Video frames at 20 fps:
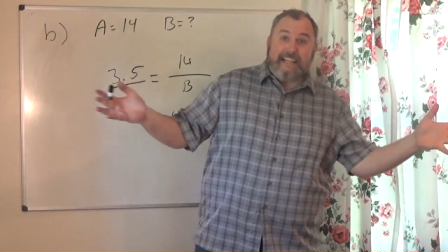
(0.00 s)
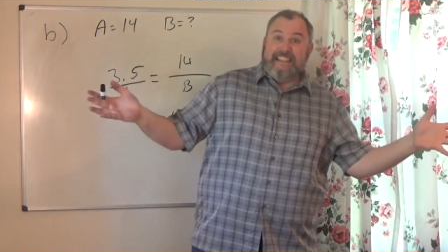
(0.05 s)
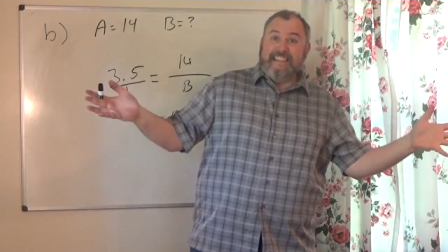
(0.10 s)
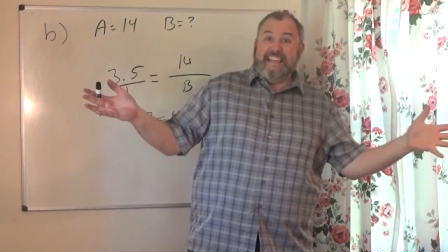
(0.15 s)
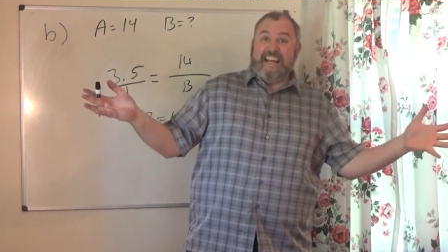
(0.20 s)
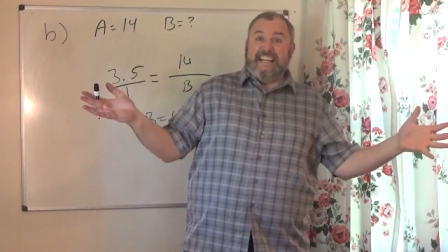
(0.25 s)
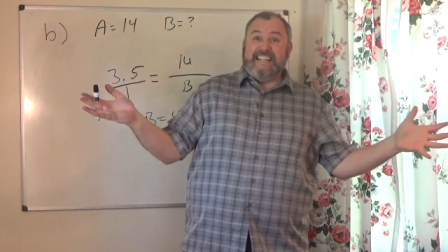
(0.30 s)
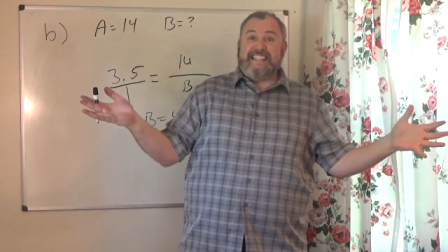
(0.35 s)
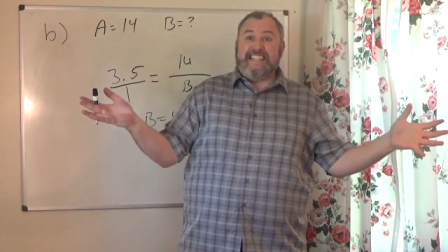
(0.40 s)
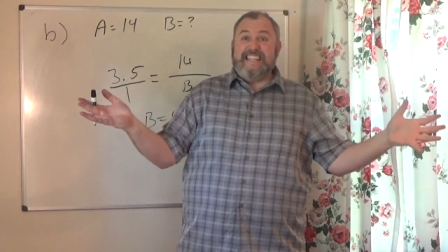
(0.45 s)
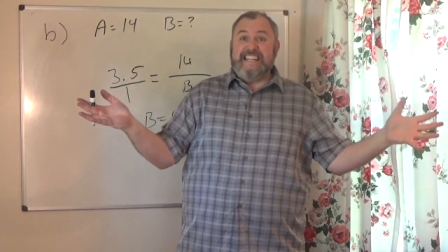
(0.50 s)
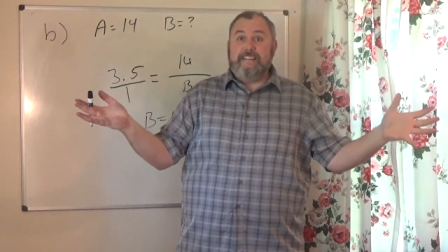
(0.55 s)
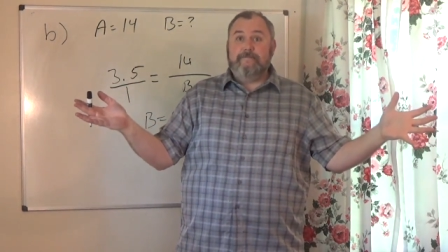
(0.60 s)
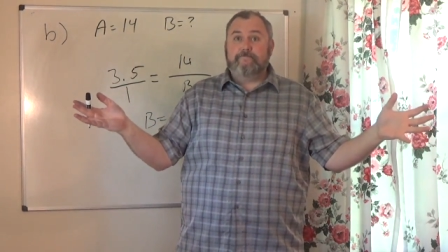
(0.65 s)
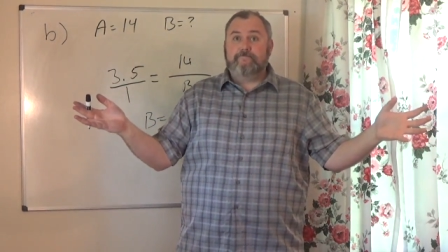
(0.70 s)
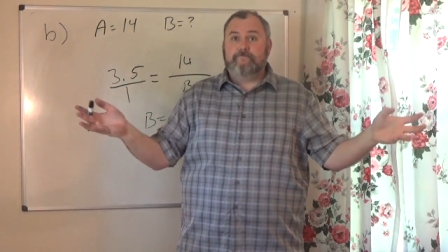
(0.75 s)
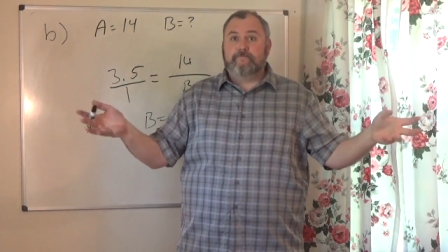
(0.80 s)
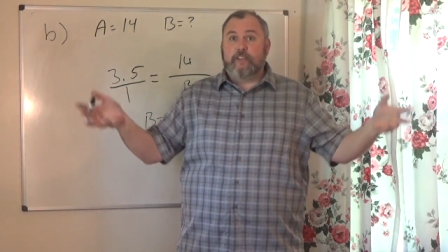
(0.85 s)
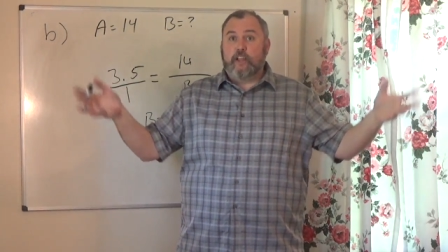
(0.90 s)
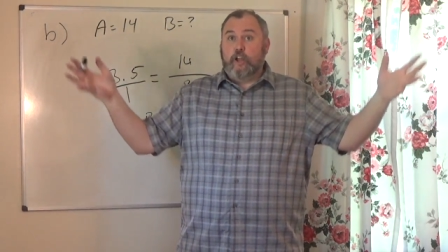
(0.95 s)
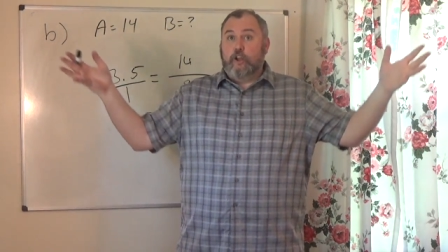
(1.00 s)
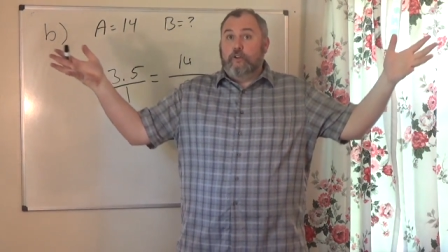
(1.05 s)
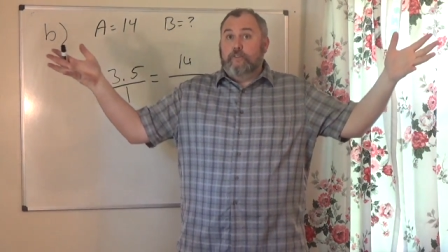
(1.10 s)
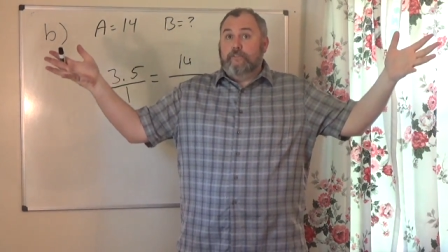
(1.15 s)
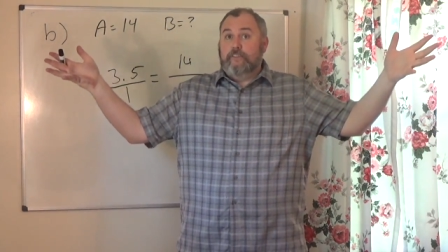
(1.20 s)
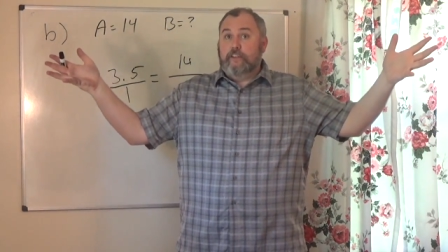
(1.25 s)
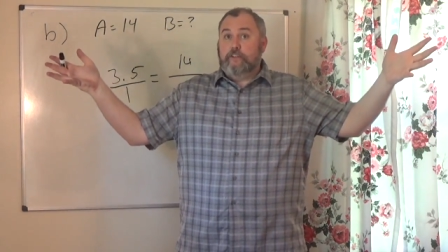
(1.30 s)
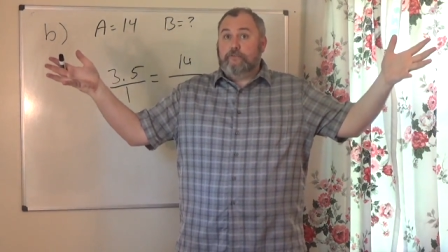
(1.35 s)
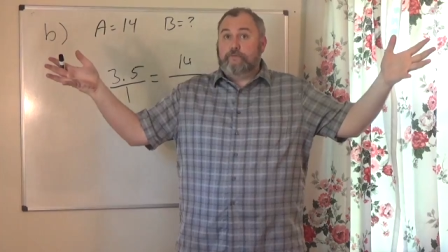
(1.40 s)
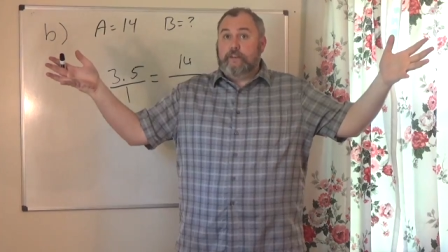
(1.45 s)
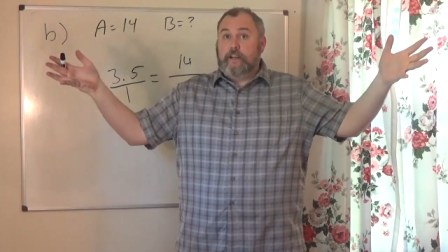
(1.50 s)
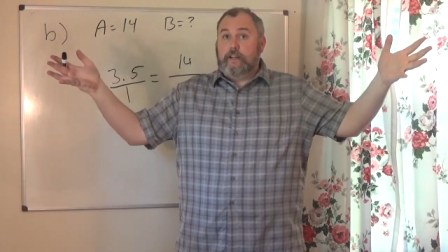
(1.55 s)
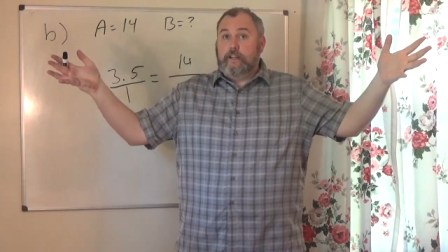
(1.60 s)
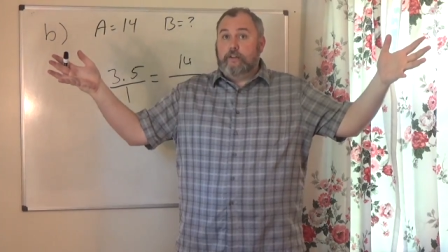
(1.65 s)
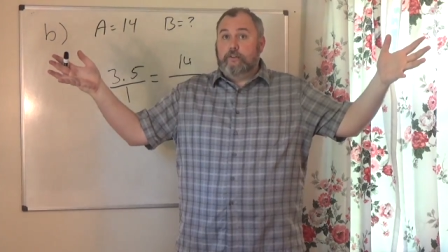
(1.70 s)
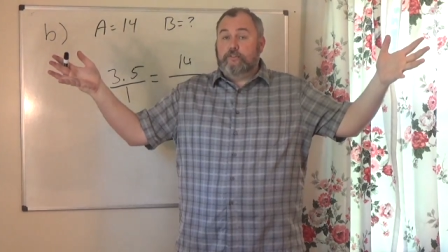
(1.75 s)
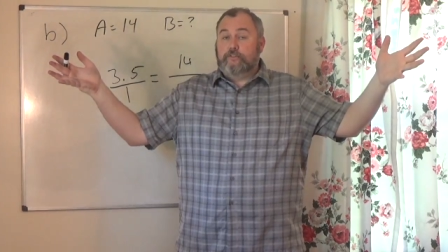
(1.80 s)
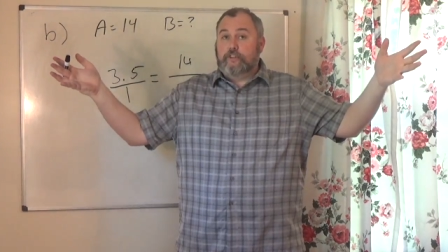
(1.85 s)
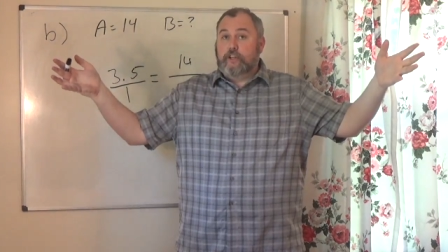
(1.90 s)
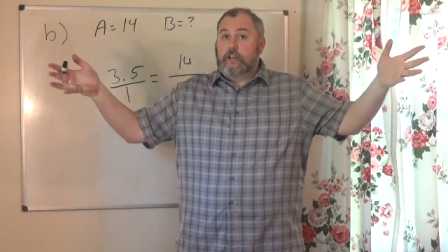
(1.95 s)
That's it. This
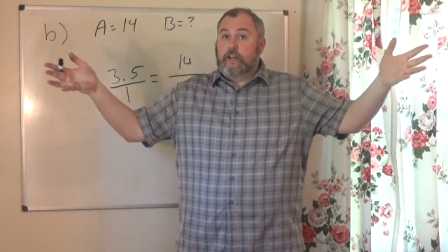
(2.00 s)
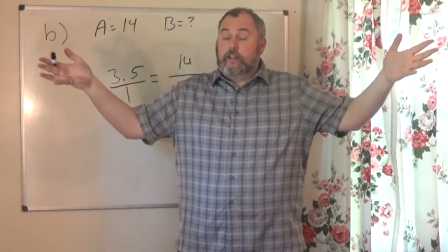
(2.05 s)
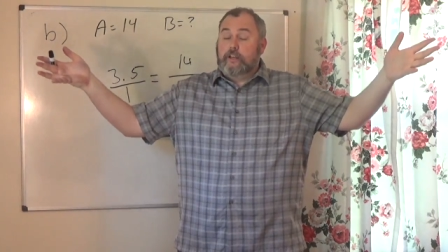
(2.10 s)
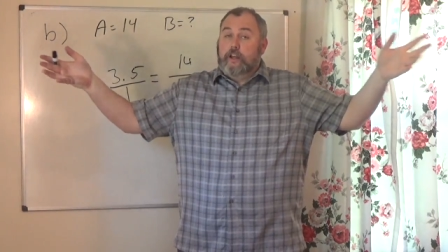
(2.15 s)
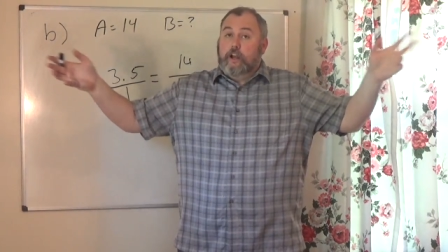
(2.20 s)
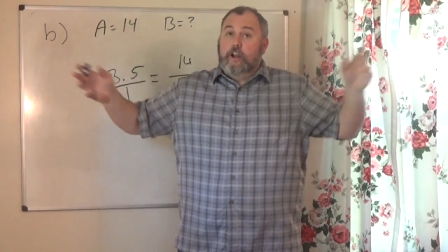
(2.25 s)
video is done.